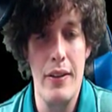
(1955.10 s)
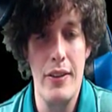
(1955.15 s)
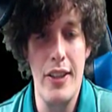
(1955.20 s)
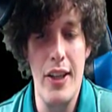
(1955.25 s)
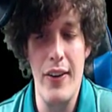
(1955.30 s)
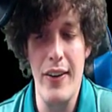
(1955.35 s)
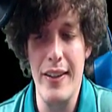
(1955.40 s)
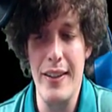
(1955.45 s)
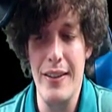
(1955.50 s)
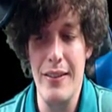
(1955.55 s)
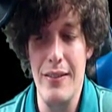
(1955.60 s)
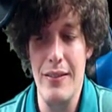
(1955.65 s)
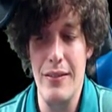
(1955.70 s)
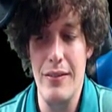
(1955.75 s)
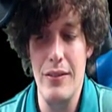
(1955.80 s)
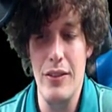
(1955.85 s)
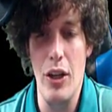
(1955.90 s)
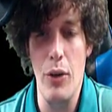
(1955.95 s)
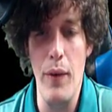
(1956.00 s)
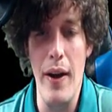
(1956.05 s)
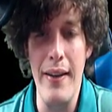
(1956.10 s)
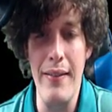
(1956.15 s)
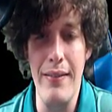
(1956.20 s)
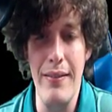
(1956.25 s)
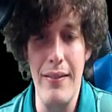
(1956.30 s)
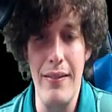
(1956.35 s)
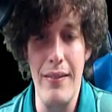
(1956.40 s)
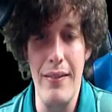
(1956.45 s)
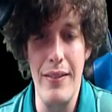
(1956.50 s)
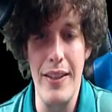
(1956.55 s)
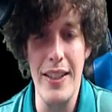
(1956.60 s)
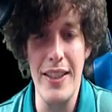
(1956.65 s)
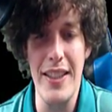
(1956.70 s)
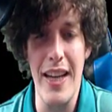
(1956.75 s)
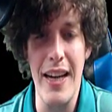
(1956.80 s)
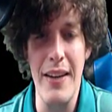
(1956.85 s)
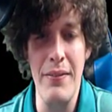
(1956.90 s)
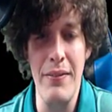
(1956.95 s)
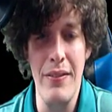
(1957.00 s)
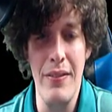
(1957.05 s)
Derek, you know what? This
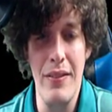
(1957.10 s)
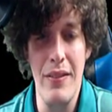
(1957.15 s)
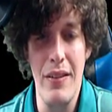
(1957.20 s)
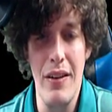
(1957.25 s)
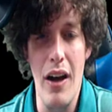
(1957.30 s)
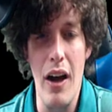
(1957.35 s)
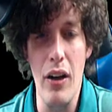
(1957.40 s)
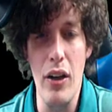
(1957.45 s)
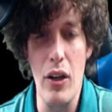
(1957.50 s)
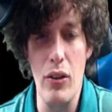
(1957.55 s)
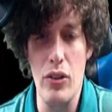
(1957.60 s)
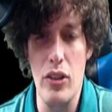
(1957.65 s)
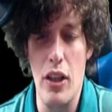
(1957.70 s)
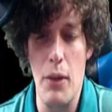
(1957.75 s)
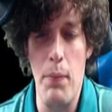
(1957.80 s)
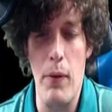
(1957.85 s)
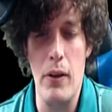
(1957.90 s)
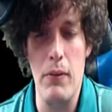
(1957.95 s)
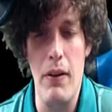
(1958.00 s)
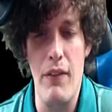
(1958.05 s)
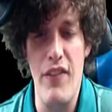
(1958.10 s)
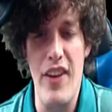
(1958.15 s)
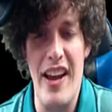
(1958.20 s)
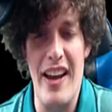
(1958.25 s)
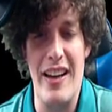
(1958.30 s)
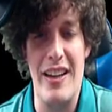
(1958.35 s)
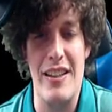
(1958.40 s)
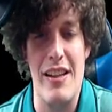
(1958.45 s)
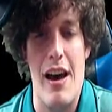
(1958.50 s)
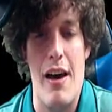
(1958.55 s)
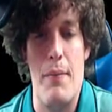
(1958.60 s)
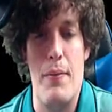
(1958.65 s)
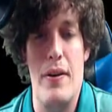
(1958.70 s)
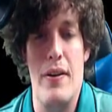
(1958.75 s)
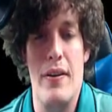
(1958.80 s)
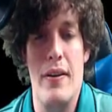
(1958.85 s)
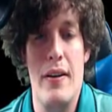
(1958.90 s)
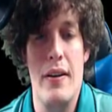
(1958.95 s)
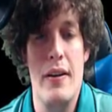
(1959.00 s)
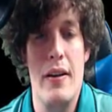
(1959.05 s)
time, I'll go to the Pokemon Fan Club.
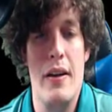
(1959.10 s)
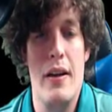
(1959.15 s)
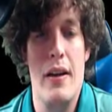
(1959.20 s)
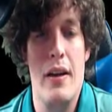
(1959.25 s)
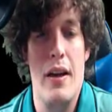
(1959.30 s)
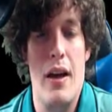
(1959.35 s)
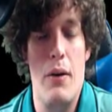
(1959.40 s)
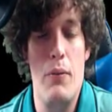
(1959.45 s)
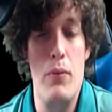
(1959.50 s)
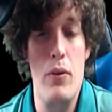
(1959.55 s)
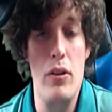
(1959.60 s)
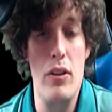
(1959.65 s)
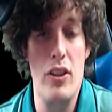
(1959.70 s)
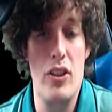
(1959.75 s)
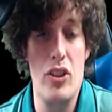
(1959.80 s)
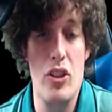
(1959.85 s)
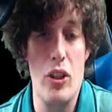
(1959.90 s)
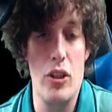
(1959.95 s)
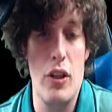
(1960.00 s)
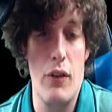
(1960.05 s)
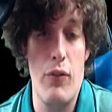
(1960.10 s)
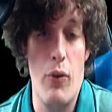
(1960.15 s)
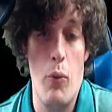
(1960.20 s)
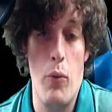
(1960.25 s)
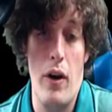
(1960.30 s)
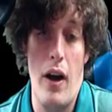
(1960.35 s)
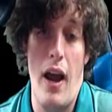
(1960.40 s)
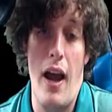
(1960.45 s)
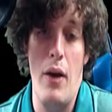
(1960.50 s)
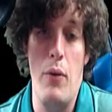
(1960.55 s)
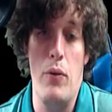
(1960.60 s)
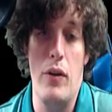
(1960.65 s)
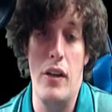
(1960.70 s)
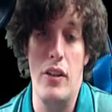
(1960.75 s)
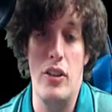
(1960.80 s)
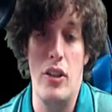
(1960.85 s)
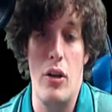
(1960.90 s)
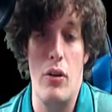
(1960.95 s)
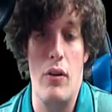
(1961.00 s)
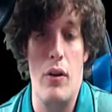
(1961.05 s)
I'm really searching for what I want
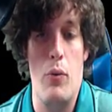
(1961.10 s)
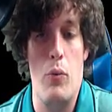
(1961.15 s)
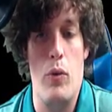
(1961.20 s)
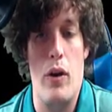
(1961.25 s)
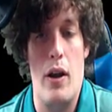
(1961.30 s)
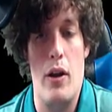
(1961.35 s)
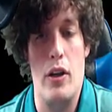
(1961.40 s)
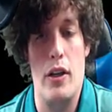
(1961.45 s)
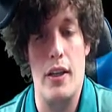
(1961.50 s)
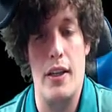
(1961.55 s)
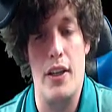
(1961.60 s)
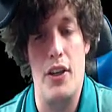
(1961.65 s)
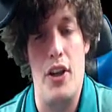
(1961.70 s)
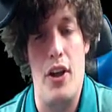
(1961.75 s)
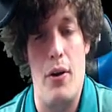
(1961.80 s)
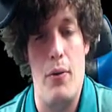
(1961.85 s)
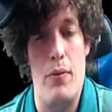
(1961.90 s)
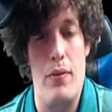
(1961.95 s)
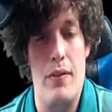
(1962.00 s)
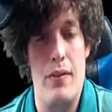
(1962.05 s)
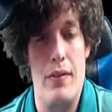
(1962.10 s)
to do and what I can do.